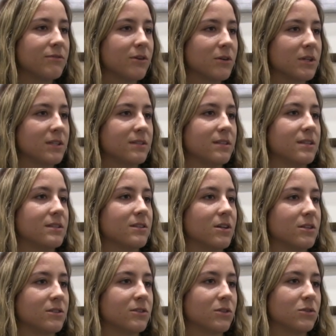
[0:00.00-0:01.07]
focuses
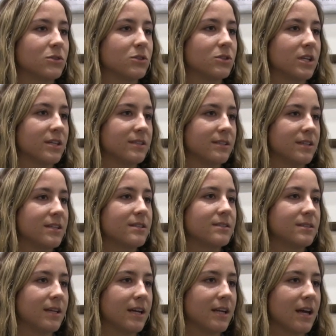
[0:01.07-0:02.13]
on social
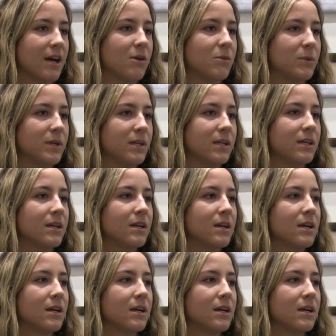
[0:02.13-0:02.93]
justice and how we